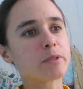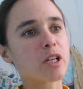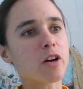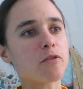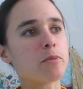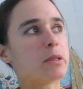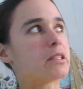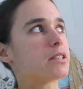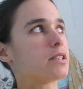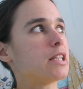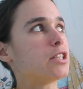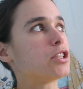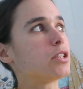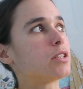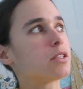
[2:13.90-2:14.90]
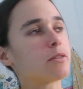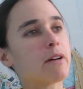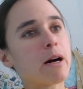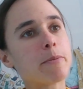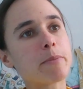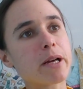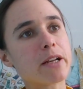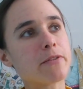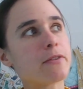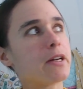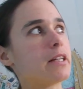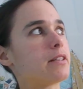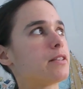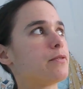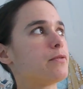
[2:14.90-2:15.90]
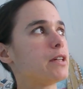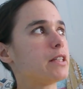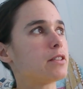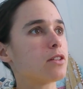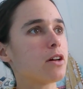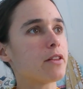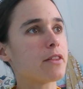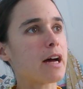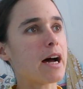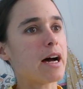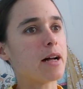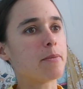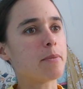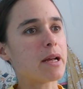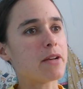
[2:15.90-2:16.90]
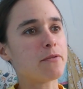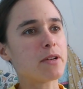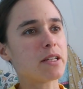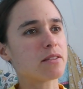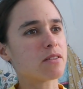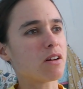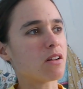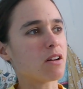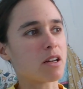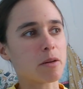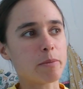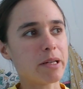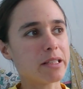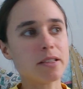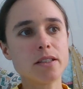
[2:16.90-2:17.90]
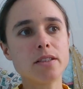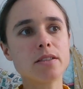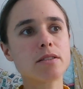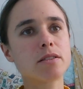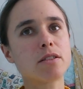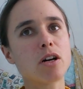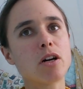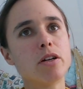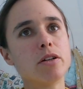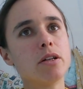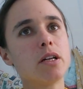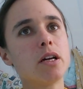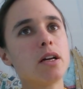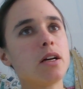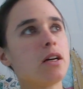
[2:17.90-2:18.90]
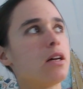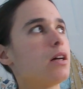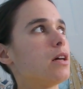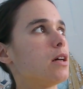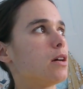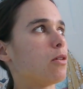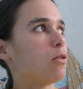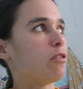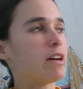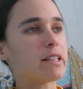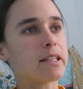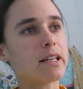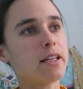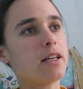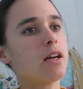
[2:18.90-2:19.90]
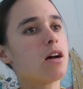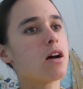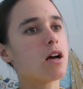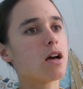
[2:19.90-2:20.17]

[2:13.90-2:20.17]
government decisions around benefits and things like that, and benefits are like a pittance, so already.